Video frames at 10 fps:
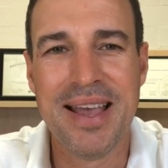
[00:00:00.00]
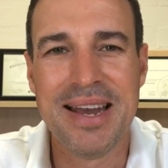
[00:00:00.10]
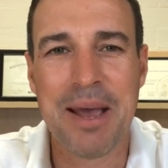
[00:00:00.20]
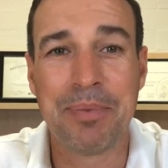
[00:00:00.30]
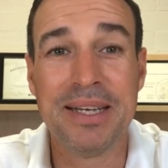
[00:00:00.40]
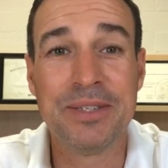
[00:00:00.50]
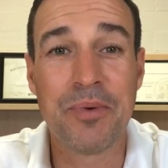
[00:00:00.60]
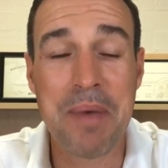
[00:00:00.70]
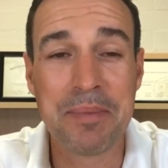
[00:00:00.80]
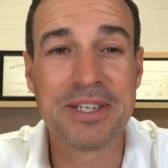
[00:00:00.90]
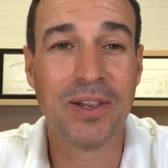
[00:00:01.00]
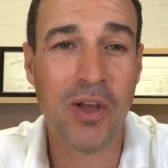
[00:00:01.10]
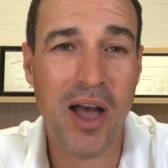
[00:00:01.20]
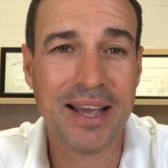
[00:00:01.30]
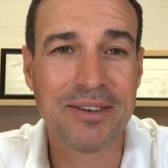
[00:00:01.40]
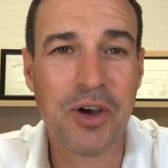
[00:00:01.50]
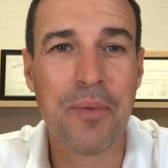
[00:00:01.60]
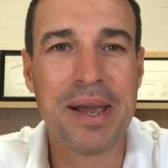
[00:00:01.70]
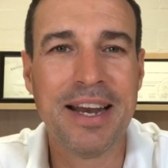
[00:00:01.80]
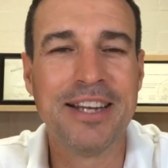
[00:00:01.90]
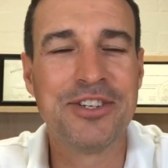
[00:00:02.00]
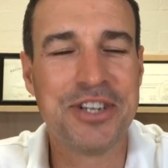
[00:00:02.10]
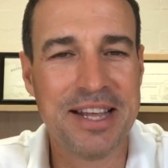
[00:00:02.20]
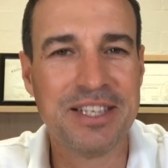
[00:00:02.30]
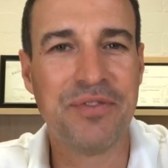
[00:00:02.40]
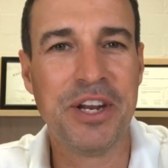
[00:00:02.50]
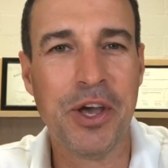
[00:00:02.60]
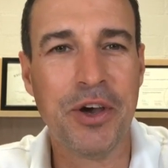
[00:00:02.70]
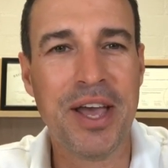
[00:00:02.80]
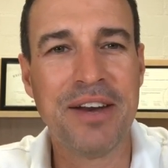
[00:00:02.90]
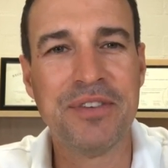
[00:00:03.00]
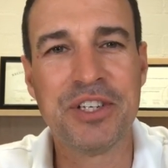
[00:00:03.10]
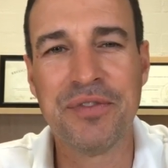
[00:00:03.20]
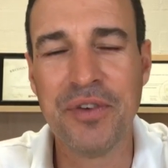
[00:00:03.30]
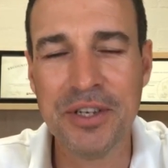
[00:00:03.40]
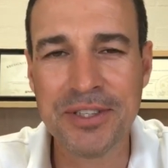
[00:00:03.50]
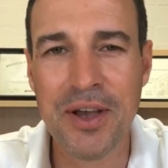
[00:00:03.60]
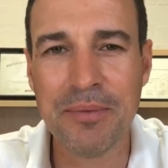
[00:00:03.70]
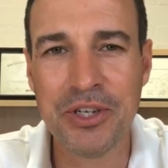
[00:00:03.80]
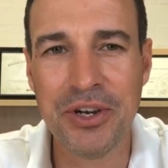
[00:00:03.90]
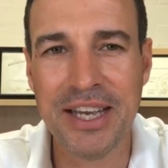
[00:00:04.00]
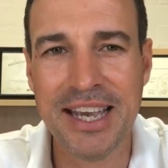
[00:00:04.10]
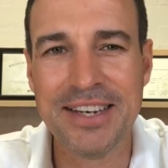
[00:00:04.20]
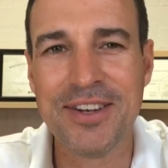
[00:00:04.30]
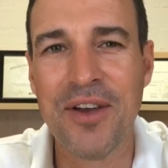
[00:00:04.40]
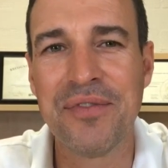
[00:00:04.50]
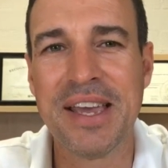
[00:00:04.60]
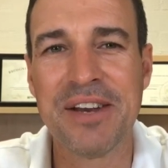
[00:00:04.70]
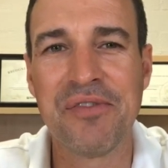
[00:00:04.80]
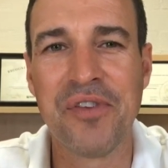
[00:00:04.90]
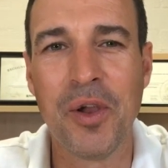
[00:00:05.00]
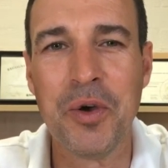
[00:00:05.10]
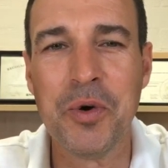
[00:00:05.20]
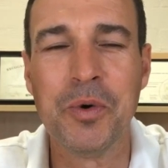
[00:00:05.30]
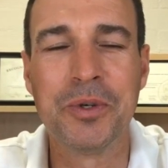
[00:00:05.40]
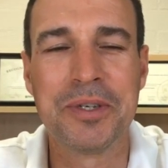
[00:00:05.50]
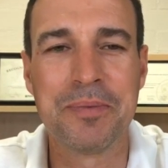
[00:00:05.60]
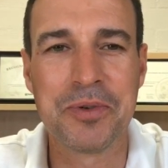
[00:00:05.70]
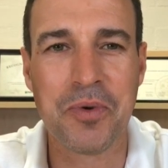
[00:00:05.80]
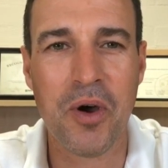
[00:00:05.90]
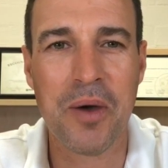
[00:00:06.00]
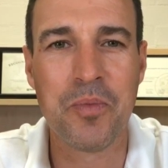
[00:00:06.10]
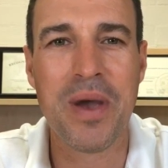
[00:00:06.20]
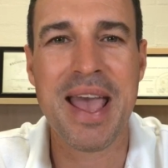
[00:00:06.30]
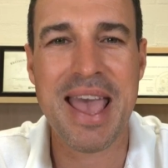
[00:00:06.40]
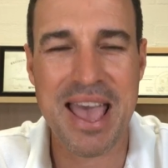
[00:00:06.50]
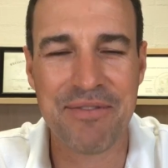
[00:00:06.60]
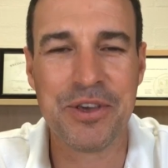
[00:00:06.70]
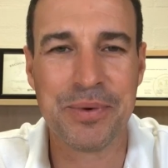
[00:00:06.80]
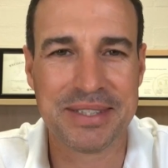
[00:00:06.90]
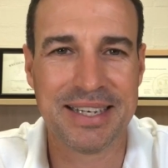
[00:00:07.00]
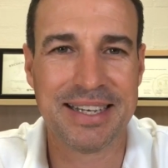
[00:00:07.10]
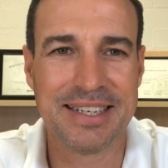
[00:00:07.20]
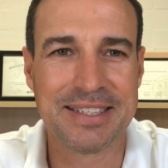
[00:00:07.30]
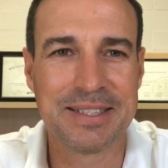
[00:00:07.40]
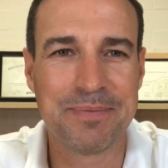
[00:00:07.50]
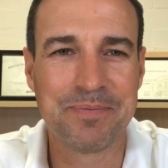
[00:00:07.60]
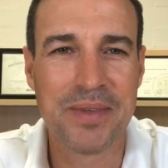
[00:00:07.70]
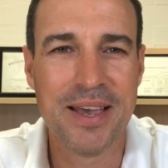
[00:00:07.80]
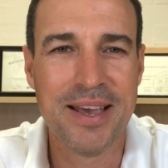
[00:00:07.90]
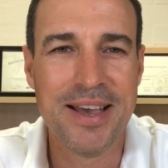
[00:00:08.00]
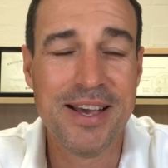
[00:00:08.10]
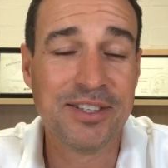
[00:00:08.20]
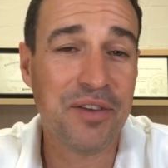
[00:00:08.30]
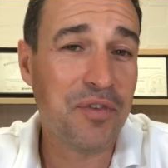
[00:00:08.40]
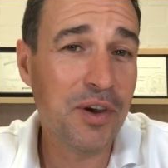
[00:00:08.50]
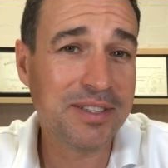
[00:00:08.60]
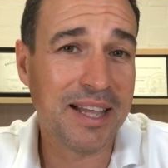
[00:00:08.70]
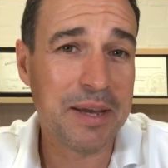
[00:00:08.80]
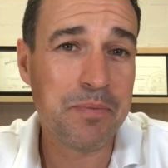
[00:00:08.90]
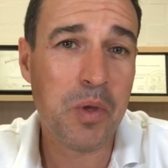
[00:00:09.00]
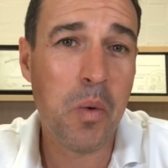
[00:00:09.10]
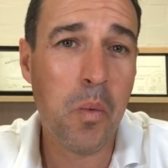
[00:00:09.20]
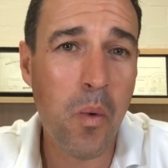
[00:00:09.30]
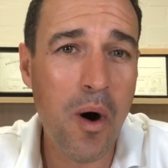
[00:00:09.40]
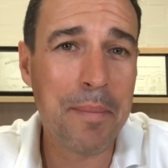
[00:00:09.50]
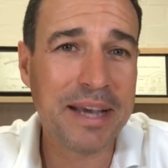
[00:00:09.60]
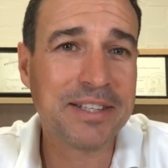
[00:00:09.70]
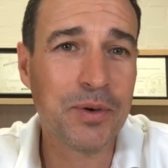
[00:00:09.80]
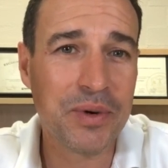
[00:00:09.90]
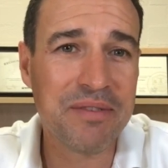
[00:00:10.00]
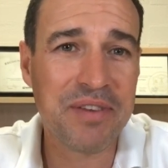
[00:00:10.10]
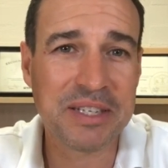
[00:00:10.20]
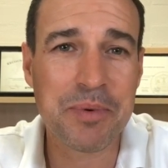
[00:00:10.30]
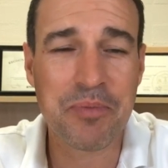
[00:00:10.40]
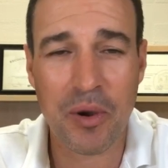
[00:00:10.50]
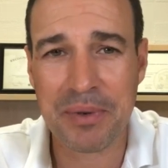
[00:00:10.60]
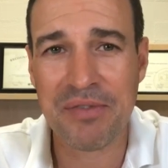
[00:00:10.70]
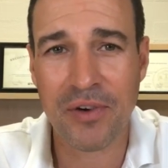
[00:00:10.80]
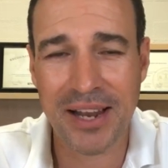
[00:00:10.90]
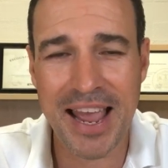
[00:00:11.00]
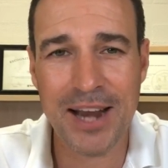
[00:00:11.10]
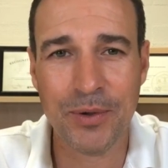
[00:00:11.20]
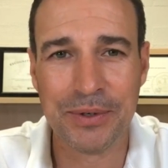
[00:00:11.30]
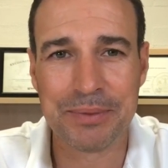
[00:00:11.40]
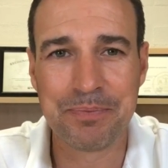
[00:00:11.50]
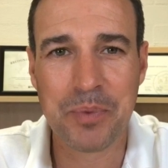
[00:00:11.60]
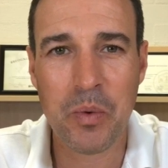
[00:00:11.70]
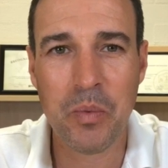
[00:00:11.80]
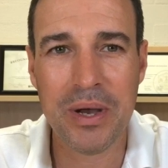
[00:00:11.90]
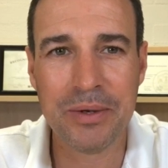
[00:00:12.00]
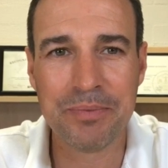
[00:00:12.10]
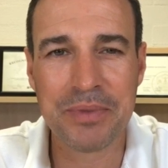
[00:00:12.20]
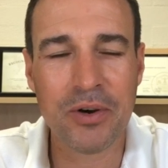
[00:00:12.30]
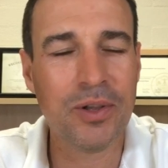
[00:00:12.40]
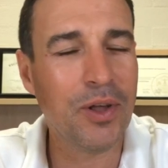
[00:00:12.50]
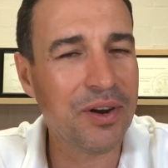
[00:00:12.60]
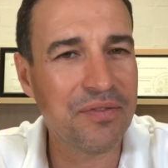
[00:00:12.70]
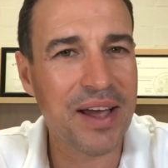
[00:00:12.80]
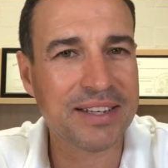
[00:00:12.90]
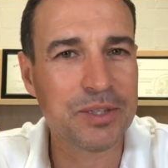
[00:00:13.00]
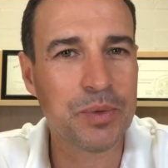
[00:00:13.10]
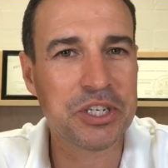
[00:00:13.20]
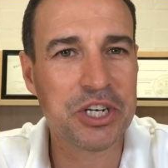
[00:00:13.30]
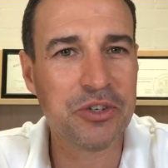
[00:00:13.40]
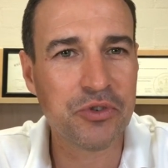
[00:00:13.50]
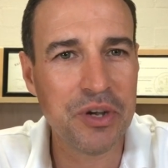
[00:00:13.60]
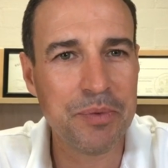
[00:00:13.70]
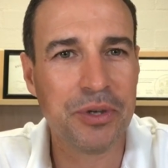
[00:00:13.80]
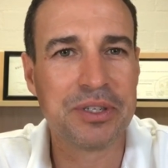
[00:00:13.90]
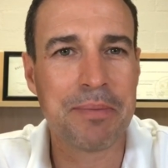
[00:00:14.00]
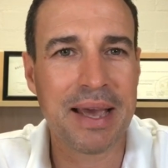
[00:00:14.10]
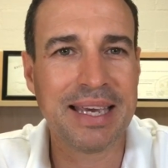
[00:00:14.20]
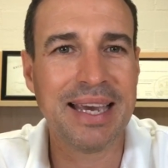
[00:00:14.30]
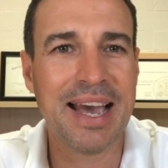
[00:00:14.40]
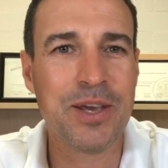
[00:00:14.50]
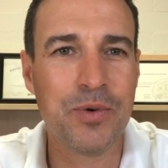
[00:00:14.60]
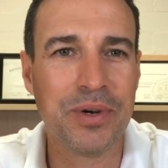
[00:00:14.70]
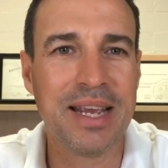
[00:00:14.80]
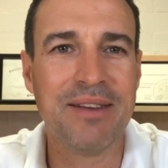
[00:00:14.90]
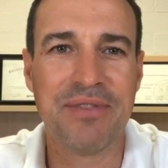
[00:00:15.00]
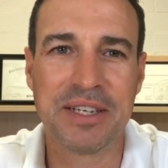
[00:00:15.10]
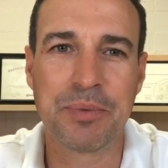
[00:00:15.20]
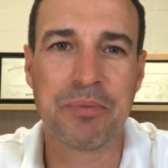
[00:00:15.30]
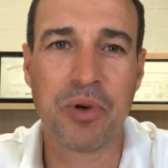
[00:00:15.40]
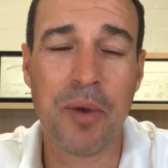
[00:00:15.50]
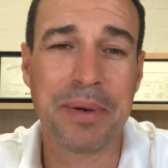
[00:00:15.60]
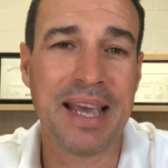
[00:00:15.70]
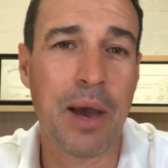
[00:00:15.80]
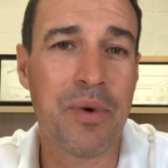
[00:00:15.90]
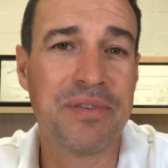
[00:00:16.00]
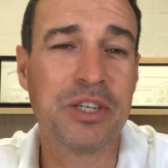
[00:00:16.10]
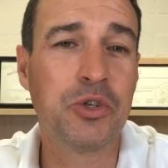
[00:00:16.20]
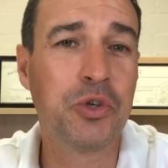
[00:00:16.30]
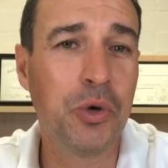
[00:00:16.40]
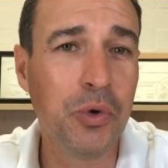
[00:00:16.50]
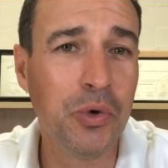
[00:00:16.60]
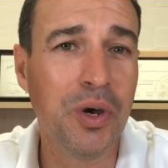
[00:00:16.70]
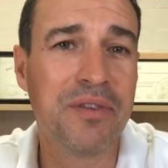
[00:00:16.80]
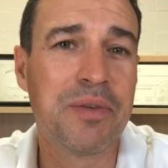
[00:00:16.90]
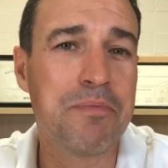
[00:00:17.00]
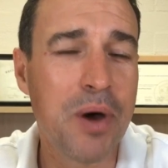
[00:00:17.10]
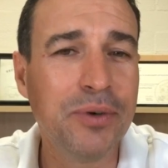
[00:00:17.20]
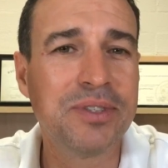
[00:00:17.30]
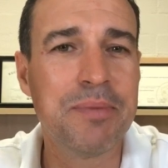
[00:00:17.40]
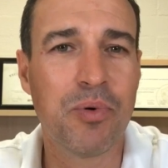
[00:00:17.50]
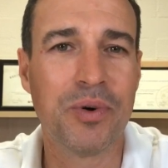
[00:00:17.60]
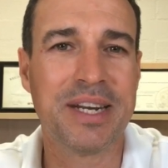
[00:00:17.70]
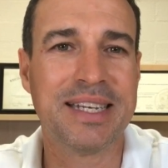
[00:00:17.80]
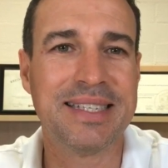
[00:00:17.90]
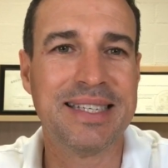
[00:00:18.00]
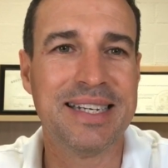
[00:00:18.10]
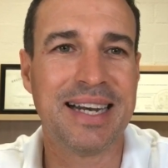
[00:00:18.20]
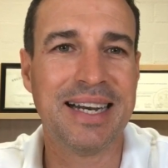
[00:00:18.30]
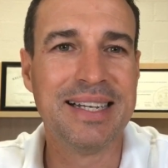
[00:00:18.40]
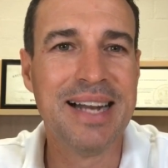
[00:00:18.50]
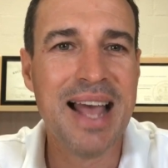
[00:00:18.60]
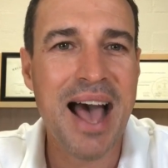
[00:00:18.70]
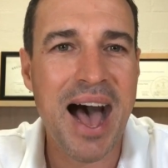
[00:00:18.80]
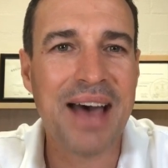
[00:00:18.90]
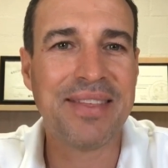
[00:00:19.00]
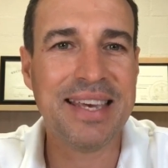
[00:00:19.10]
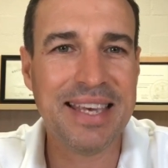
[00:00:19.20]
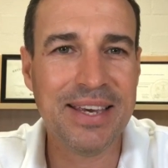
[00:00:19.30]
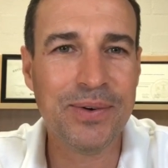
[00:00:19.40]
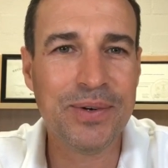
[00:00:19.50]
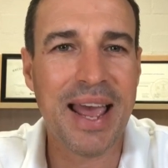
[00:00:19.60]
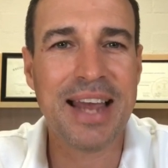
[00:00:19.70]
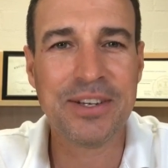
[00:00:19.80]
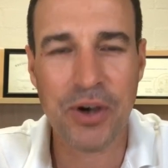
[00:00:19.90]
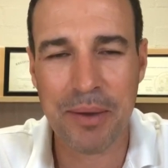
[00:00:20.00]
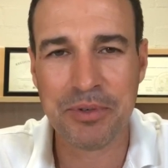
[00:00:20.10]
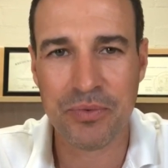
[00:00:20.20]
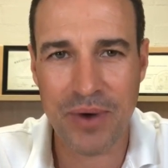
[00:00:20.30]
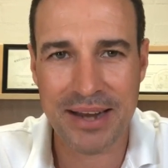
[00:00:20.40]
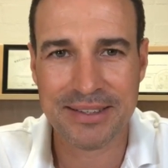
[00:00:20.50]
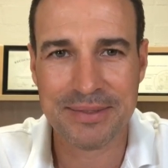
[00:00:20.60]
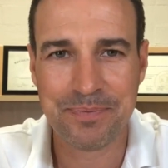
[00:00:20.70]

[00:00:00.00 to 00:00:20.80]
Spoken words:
Now, please remember to like, comment, and share this video. And if it's your first time tuning in, don't forget to follow or subscribe wherever you are seeing this. So firstly, what makes a good investment property for a landlord? Well, there are a lot of factors which contribute to making a good investment property. However, two of the most important to consider are the yield and time to rent.